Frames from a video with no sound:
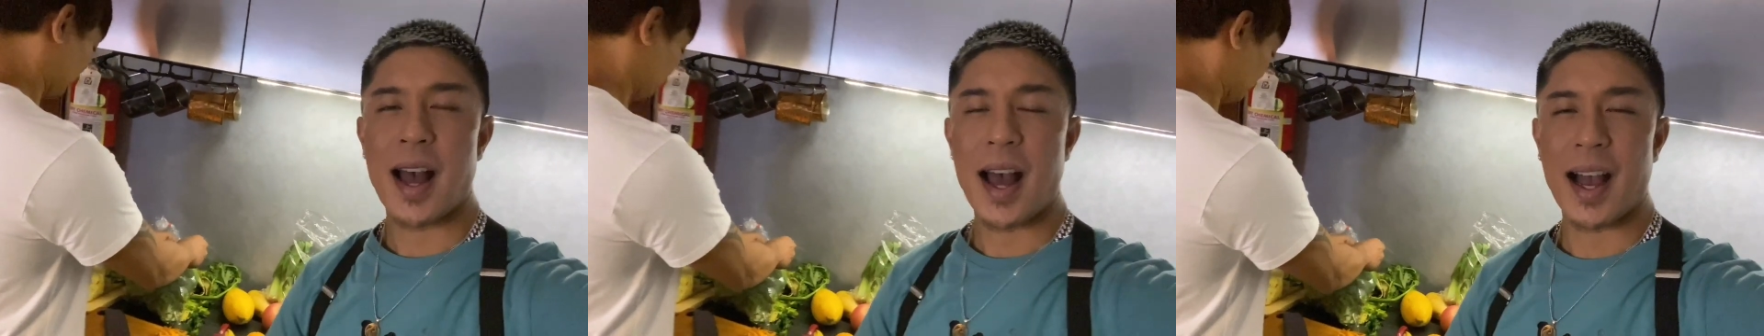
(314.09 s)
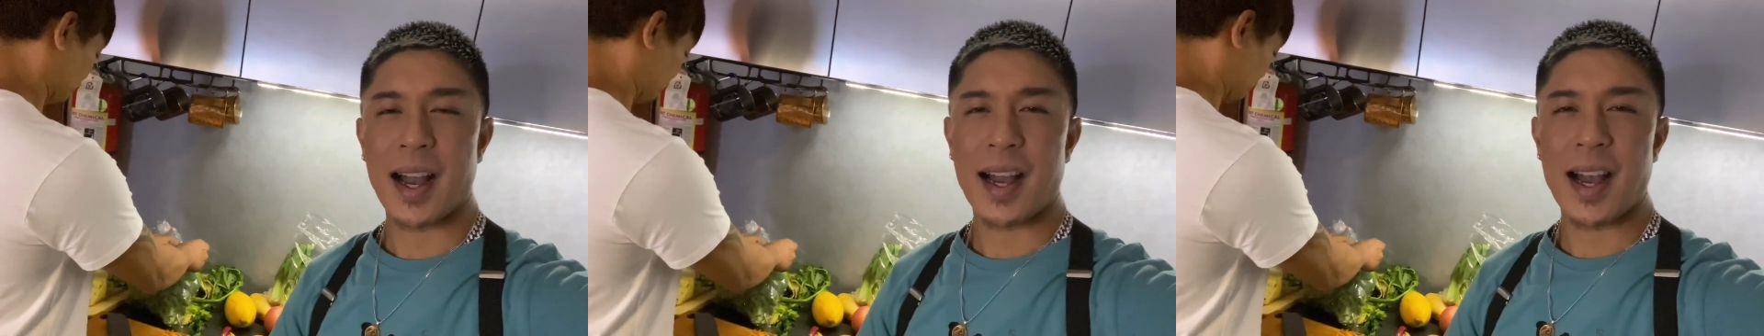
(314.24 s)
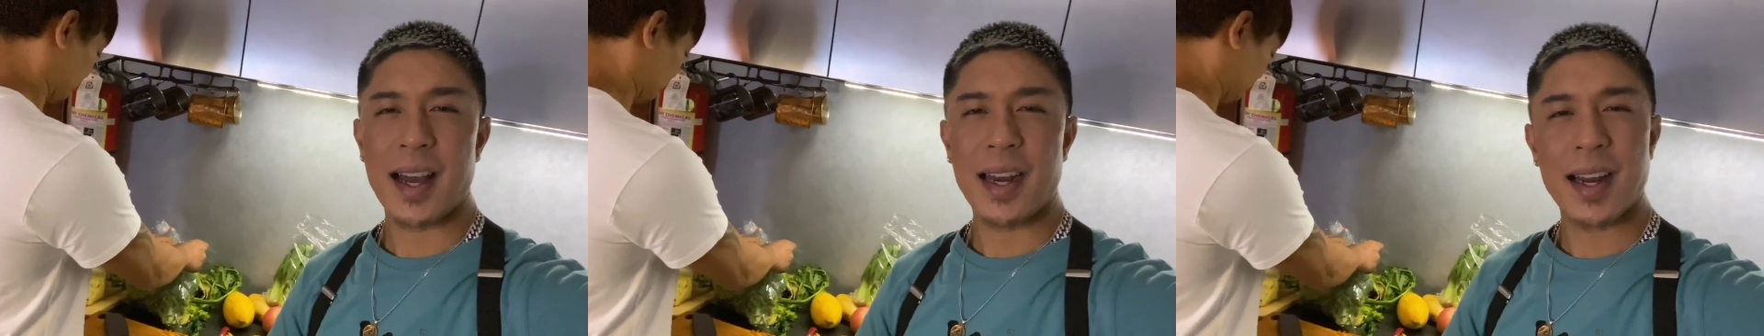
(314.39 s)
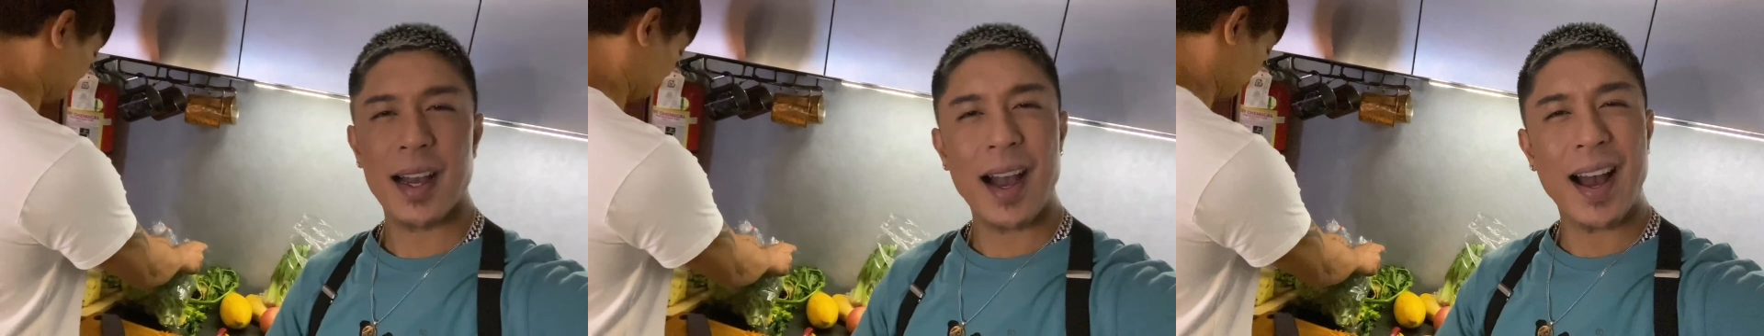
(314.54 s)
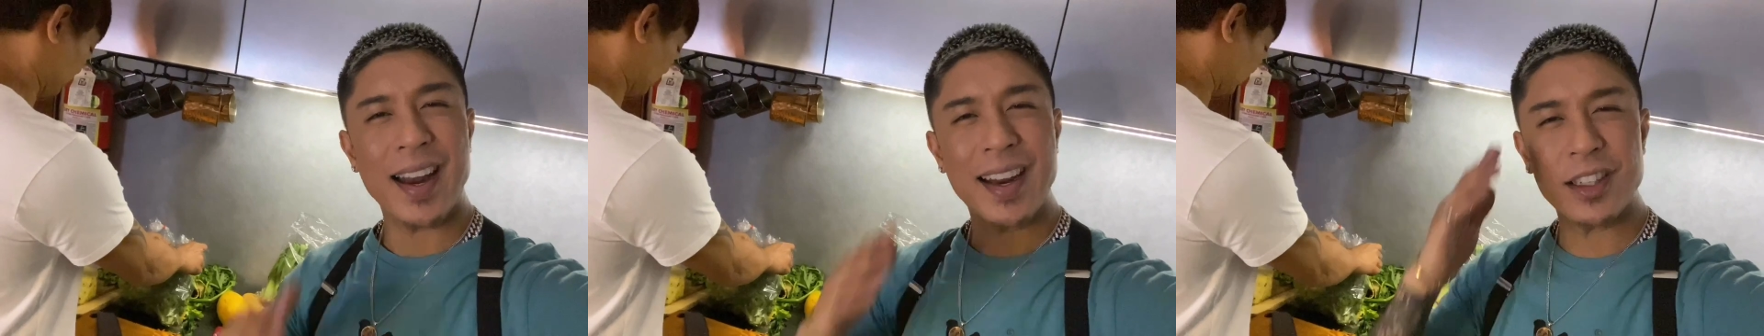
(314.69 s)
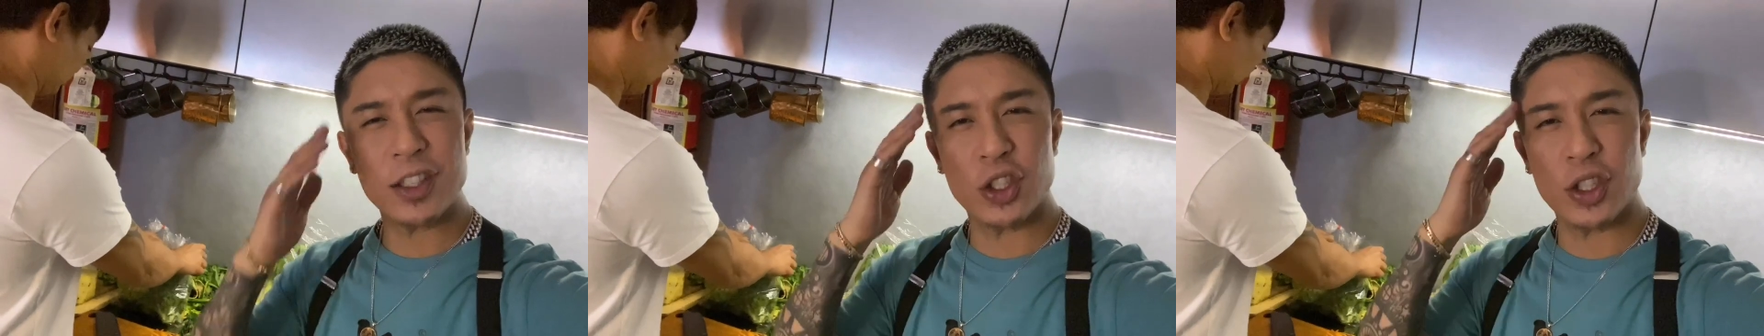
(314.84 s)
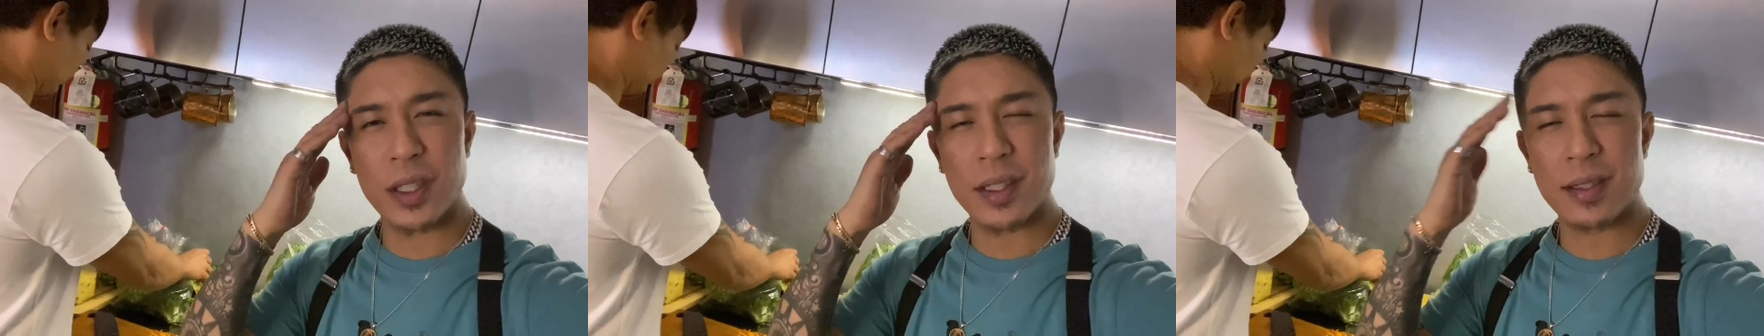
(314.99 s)
I kind of got a
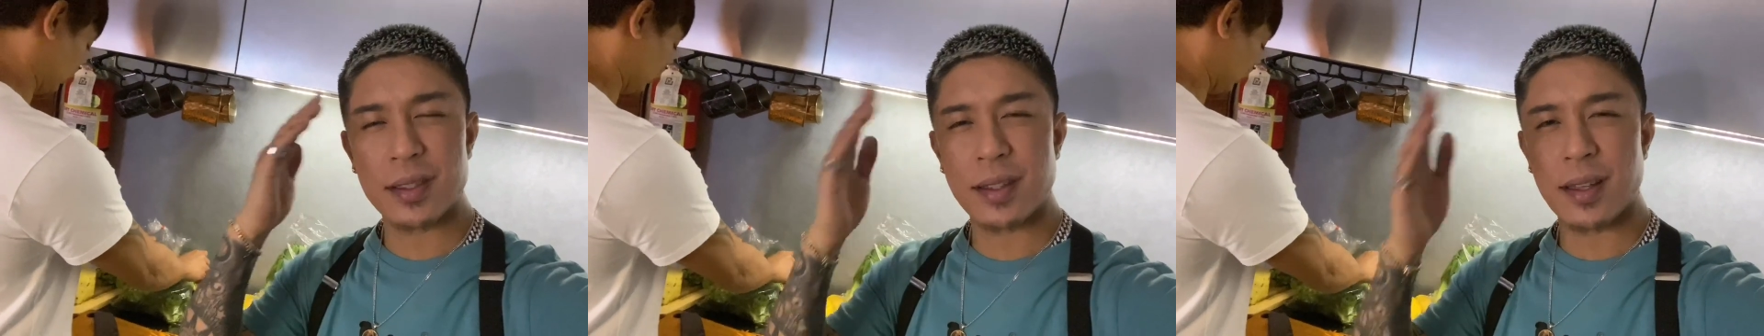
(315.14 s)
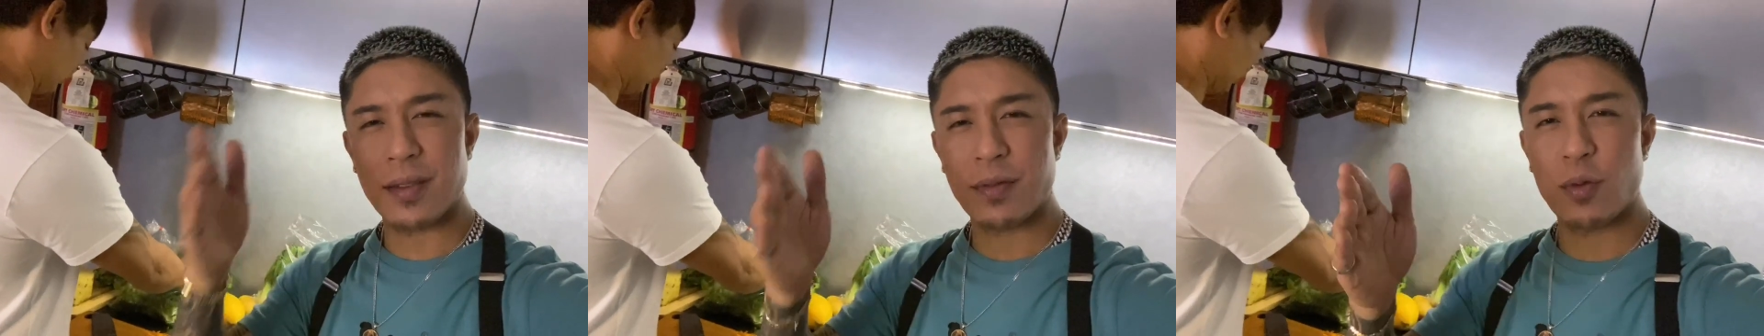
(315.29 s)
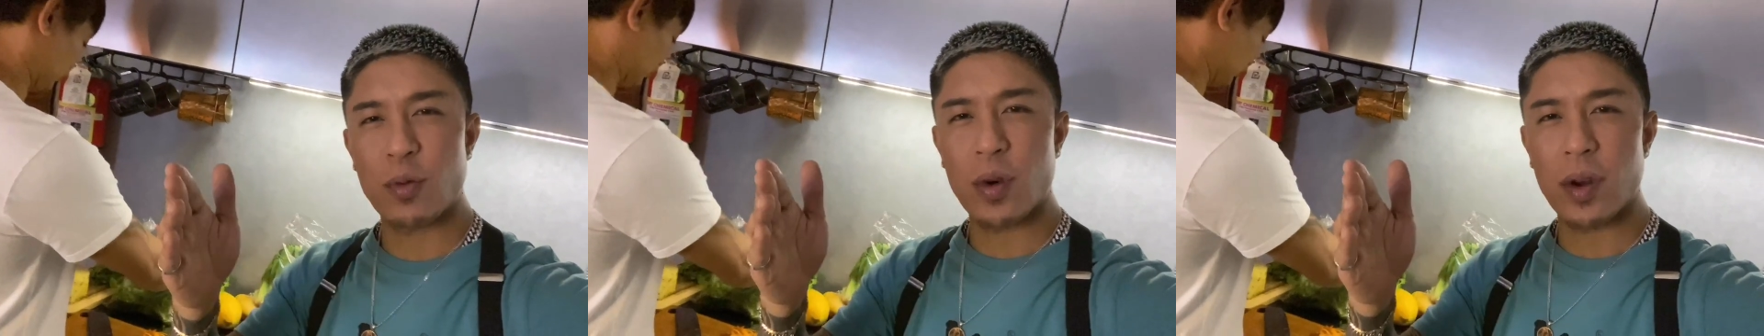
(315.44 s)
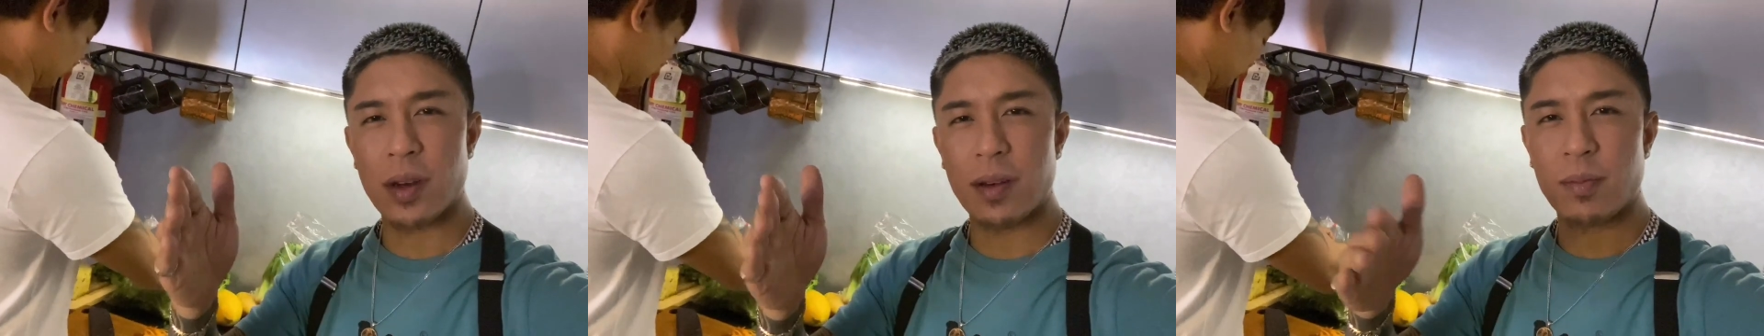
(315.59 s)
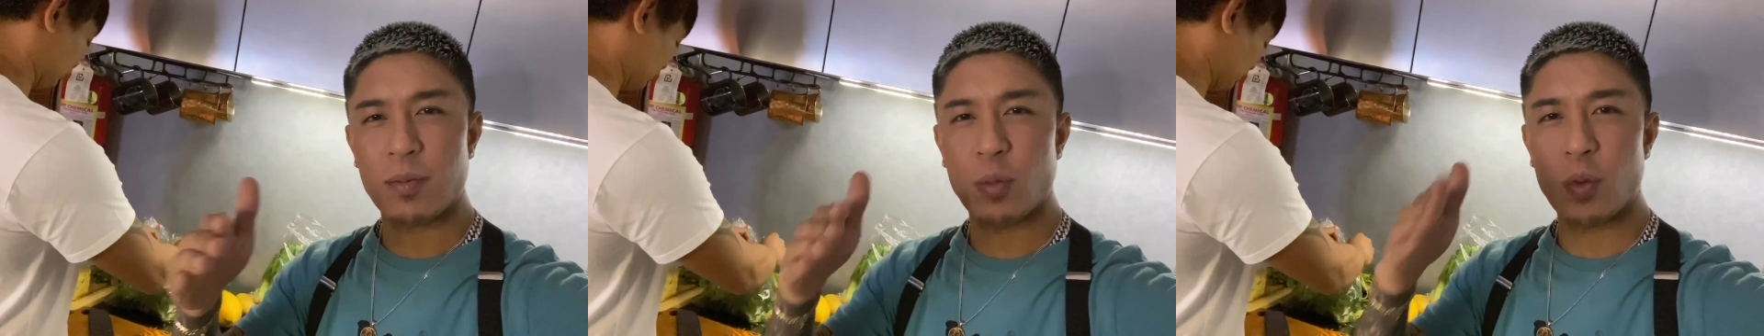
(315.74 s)
gist of what,